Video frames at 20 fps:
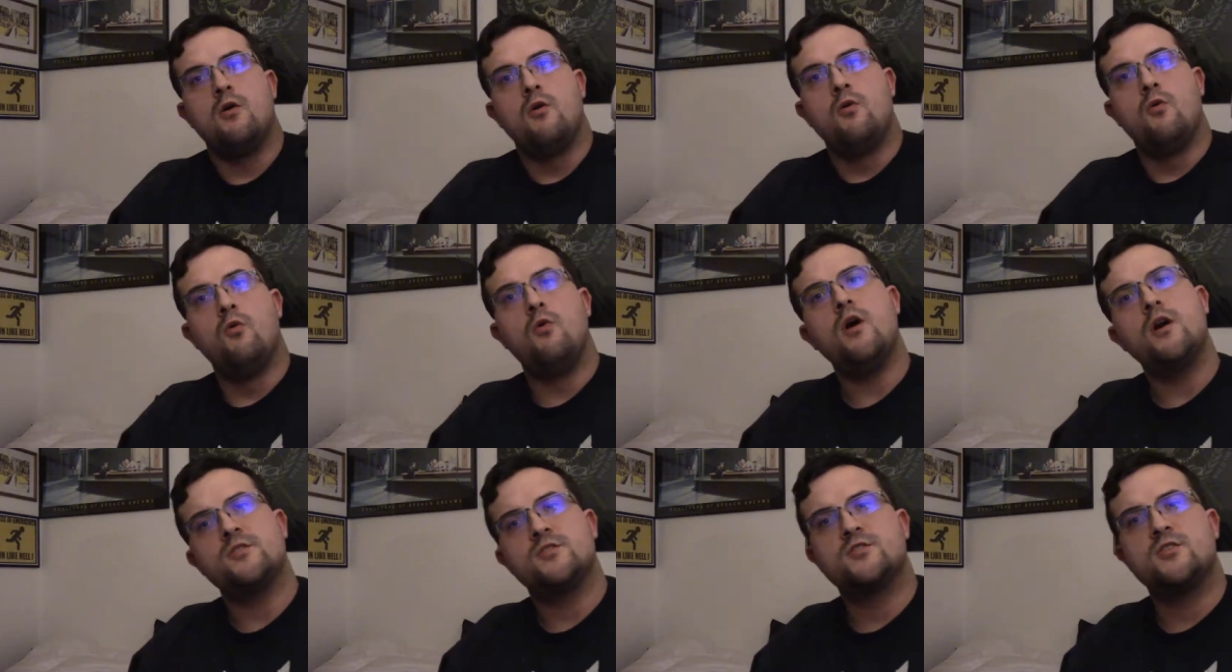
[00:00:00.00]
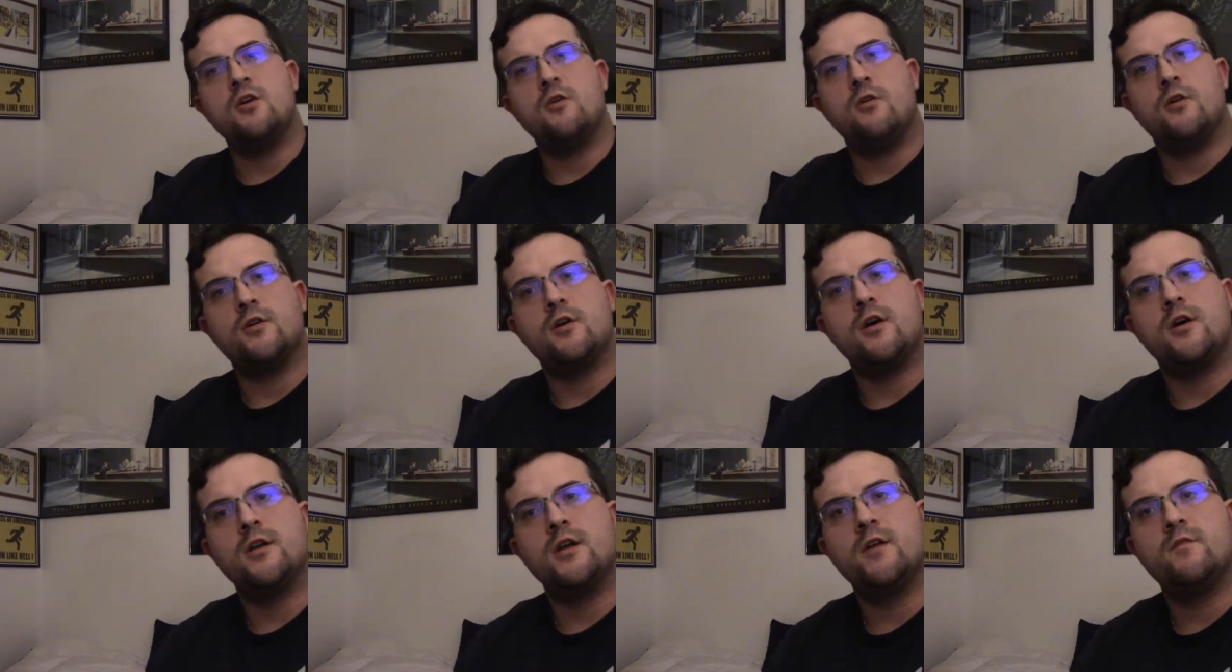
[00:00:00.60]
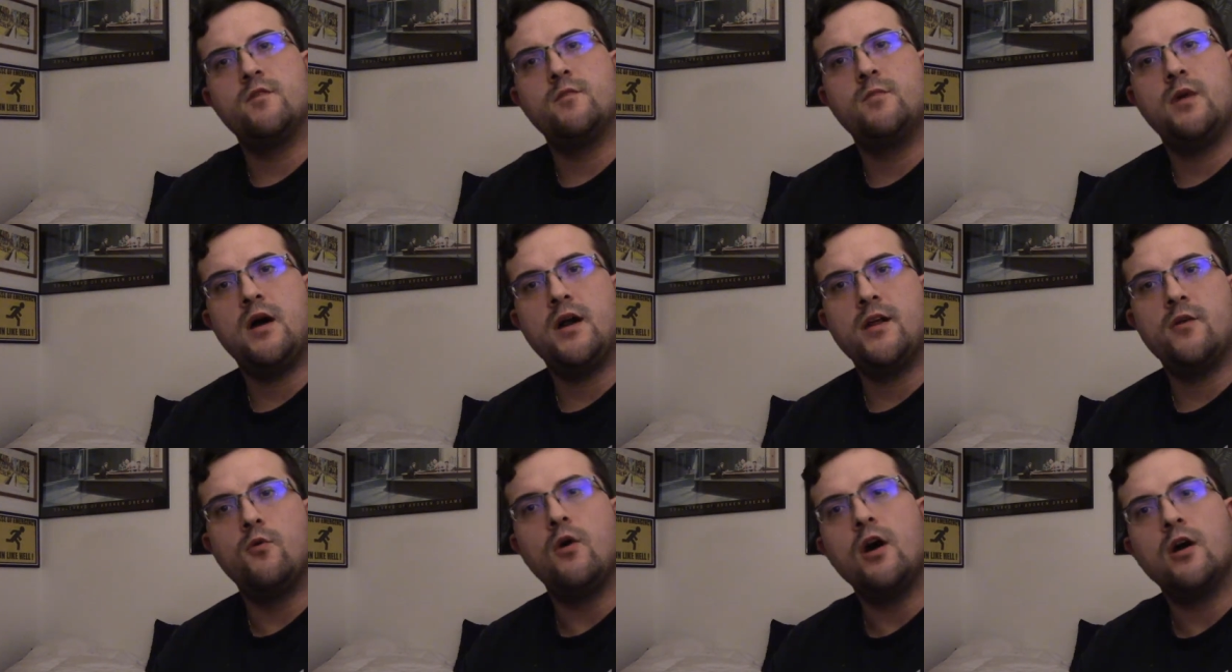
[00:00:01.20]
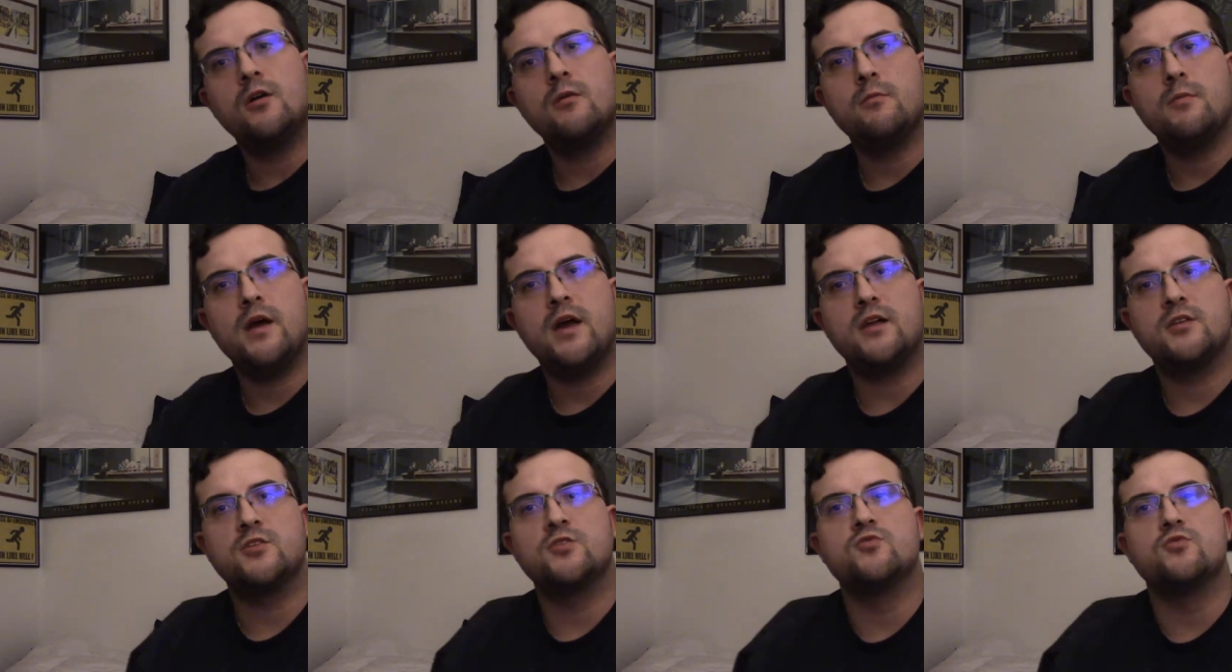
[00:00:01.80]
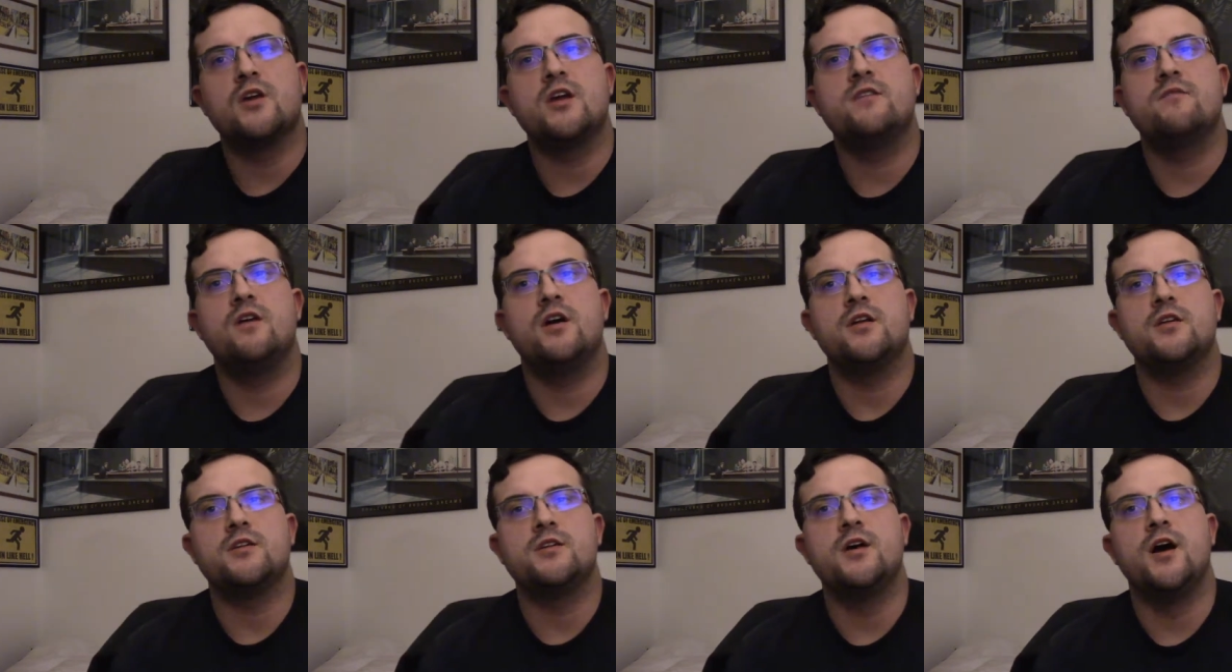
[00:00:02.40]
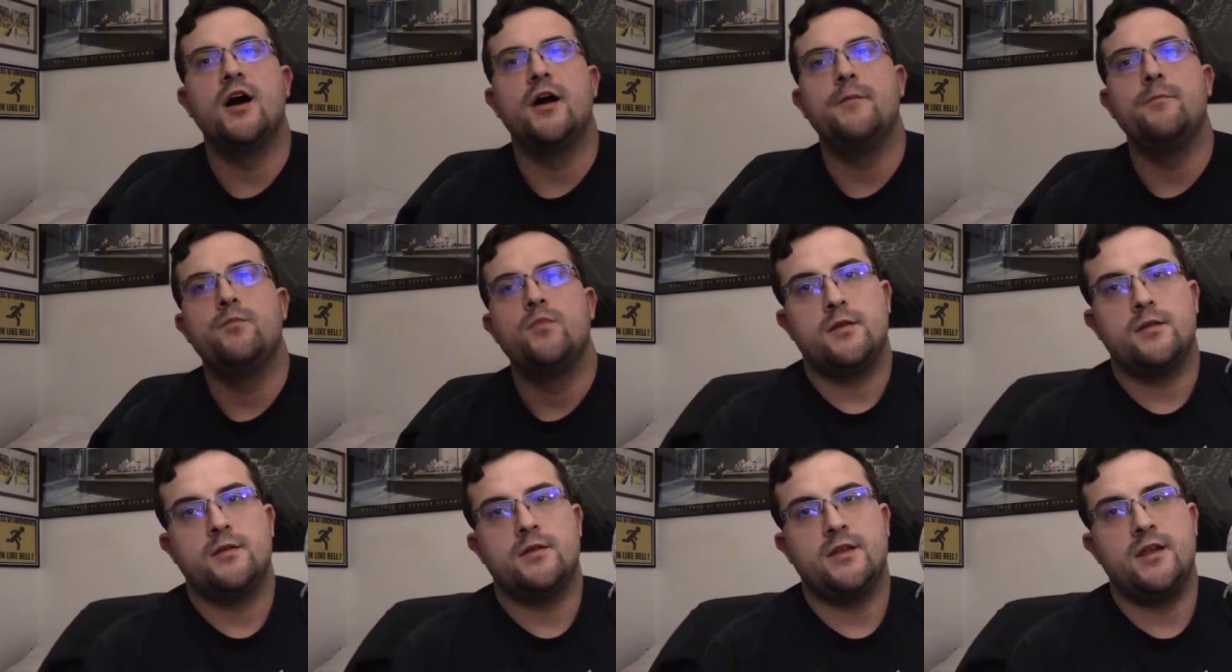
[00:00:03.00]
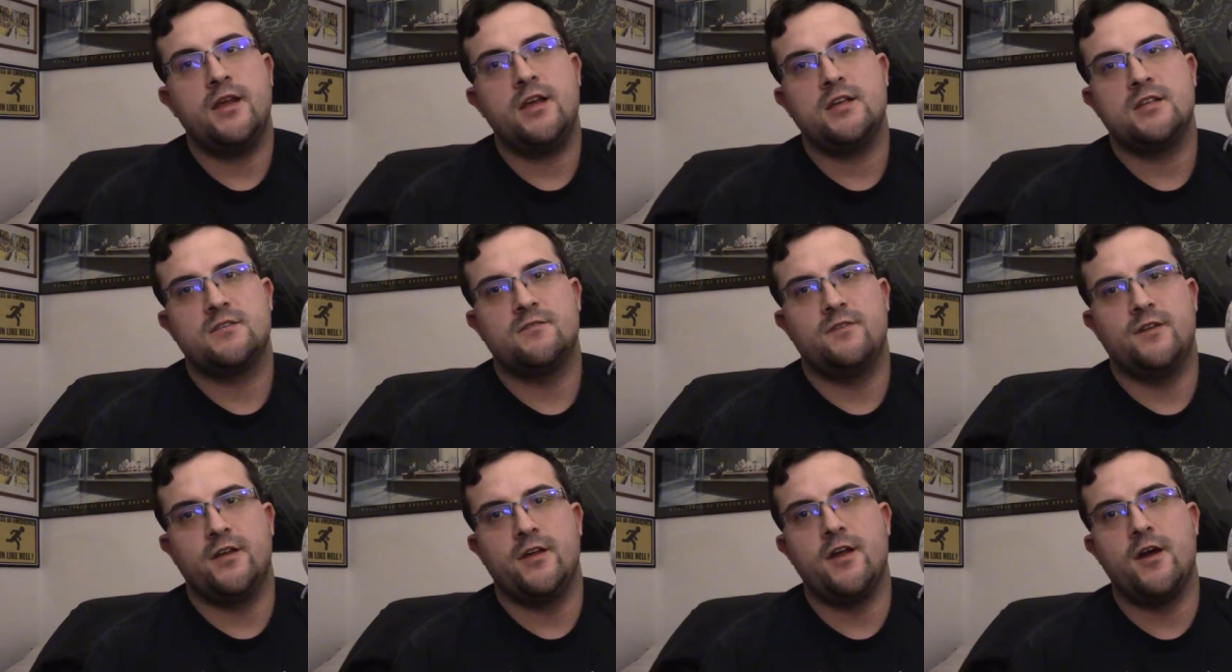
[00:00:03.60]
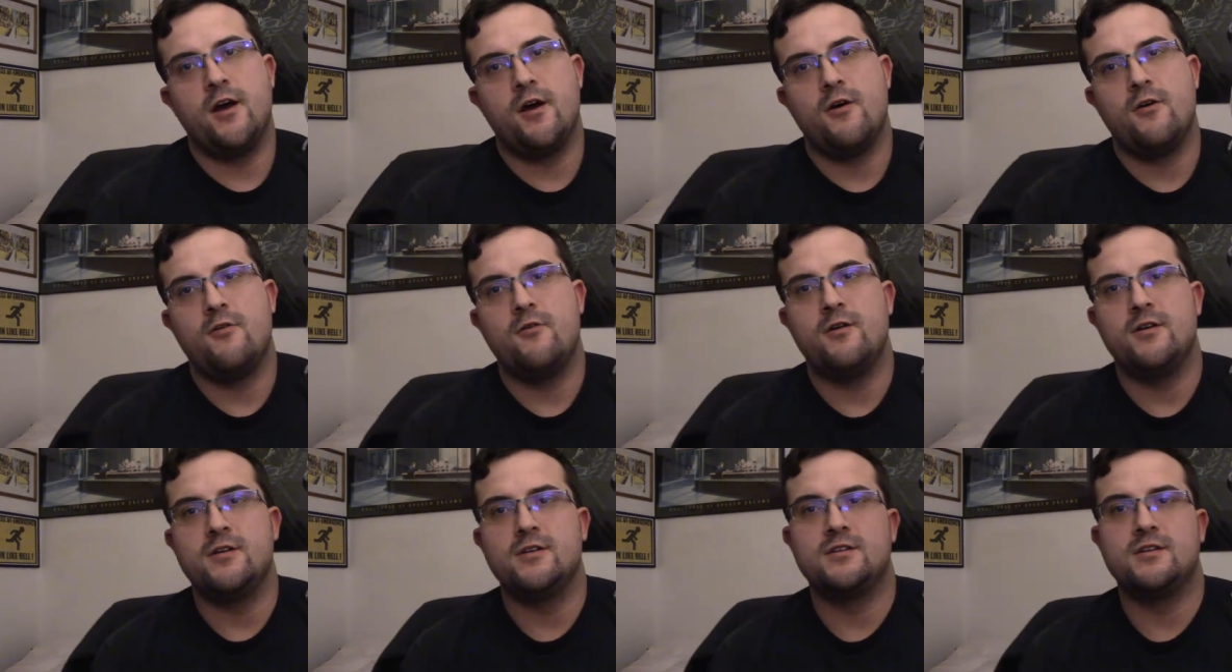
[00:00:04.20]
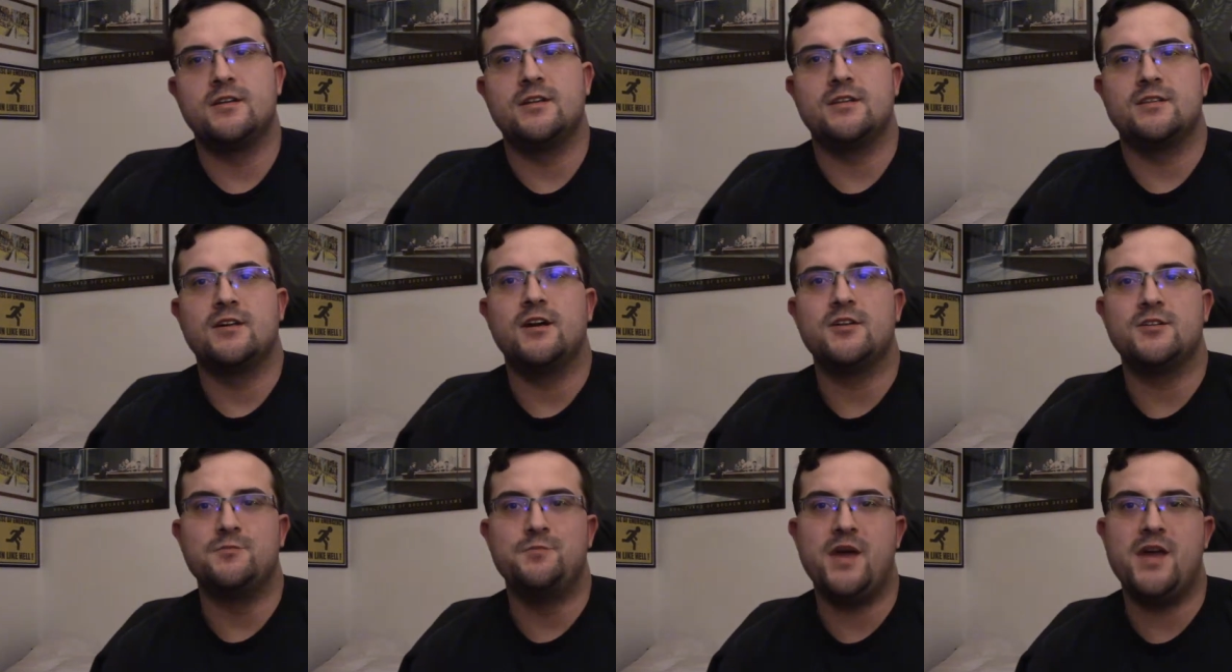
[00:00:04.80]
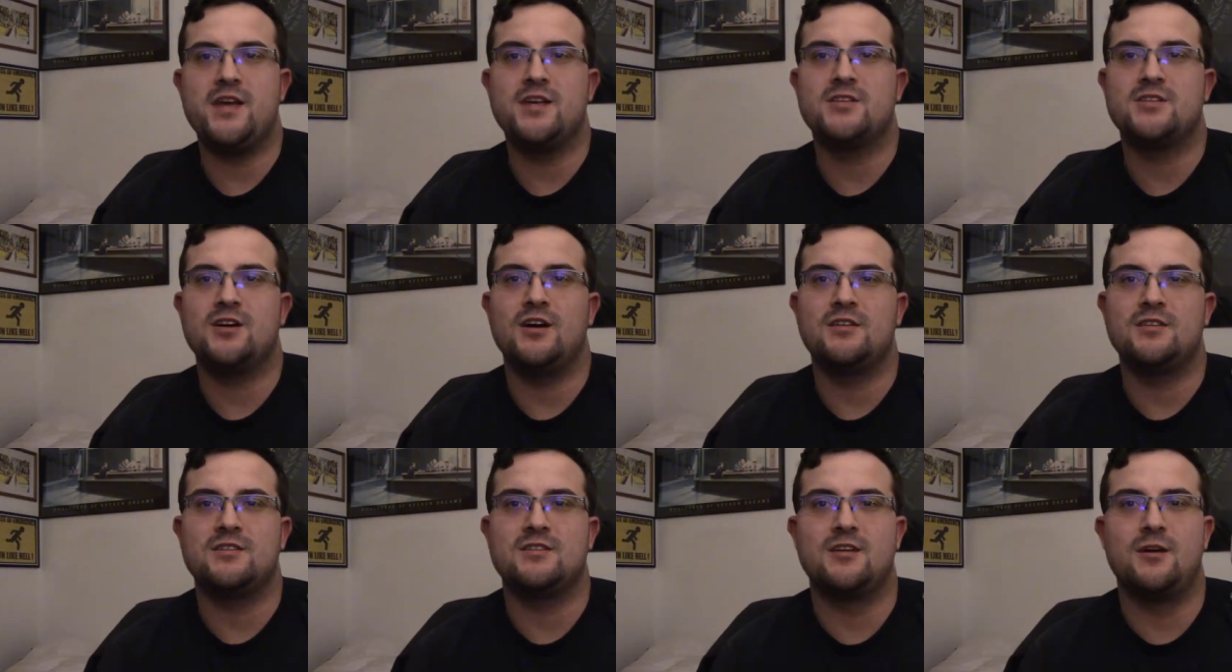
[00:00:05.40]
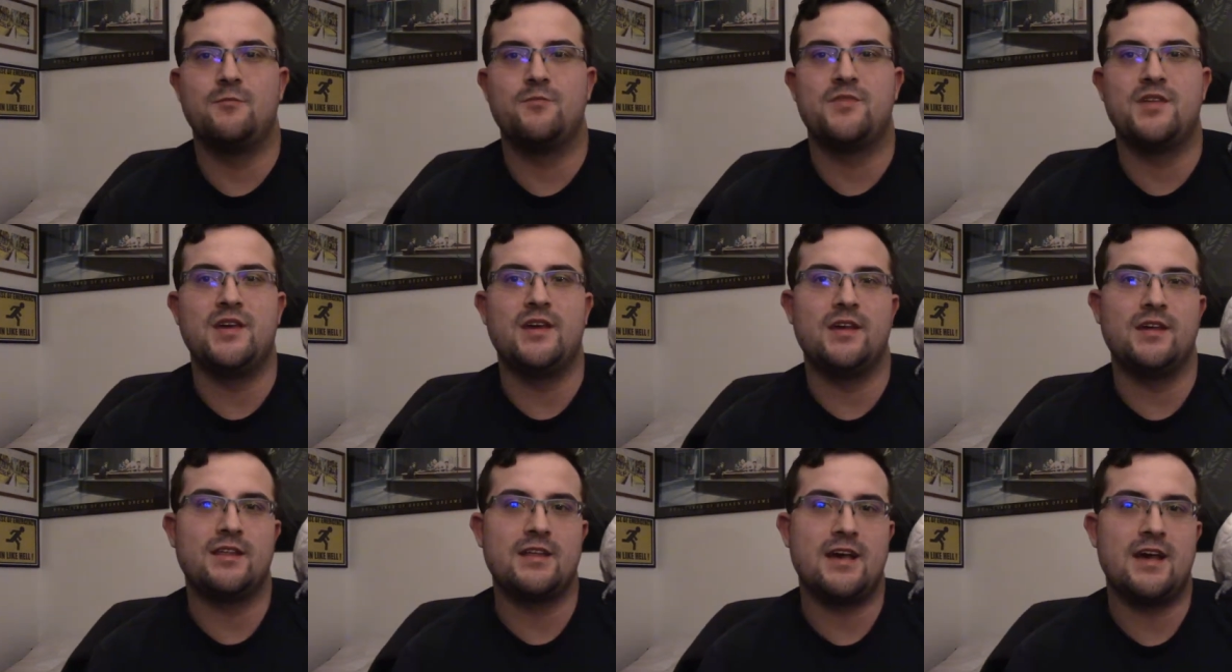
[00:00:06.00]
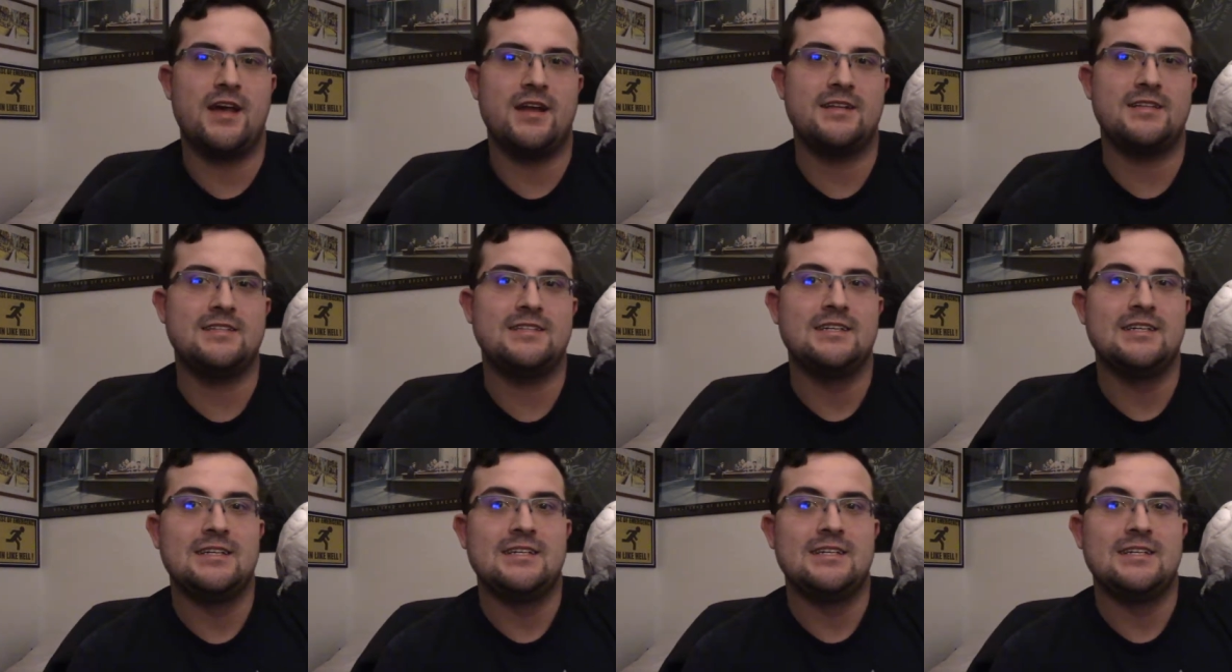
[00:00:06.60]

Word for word: What's going on everybody? Welcome back to Grave Uncut. Today's video is going to touch base on something that